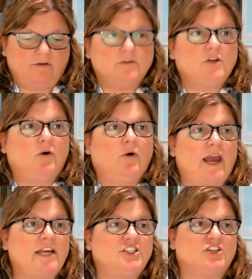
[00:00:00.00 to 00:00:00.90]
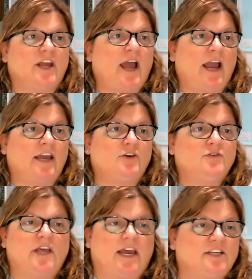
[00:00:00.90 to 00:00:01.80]
so I
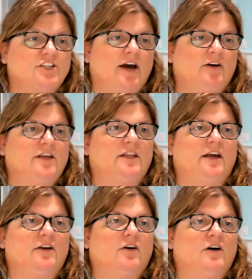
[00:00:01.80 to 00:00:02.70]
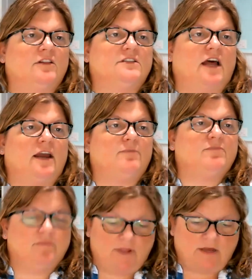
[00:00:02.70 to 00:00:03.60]
use age calculator all the
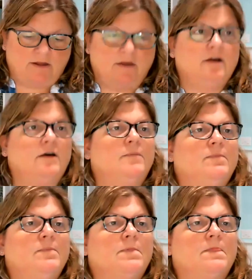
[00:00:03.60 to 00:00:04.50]
time. Hold